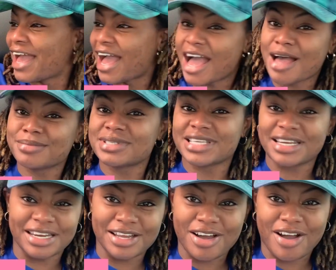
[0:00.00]
I'm sitting
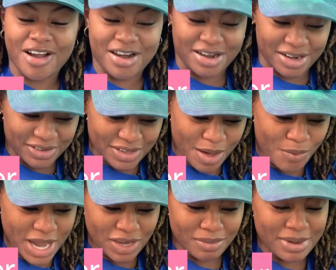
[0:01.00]
in the car. I'm
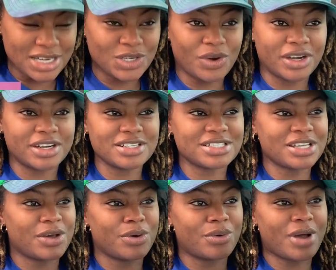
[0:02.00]
waiting on my daughter,
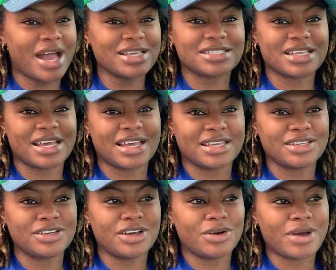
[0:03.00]
so I said, you
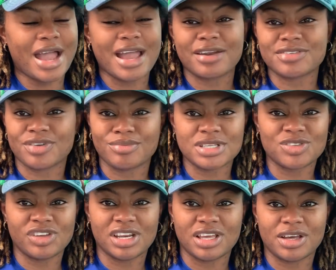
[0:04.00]
know, I got to film this
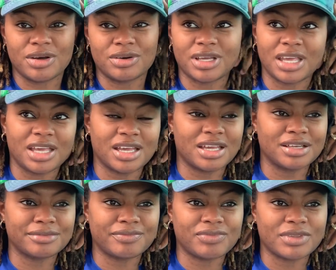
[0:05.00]
video,
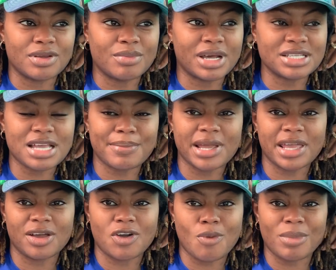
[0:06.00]
and by the time I
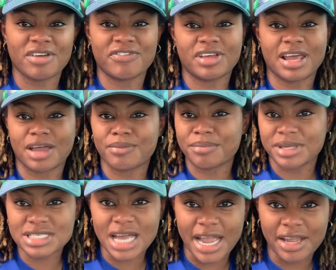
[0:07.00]
get home, I feel like I'm going to be
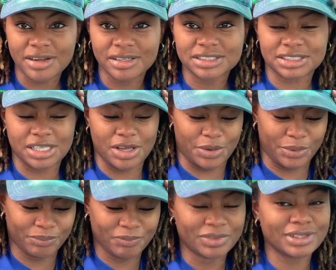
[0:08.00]
tired, so
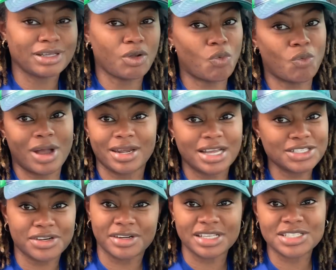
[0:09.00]
why not
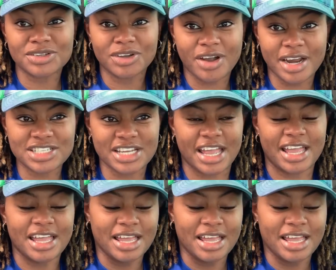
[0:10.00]
turn it into a car chat?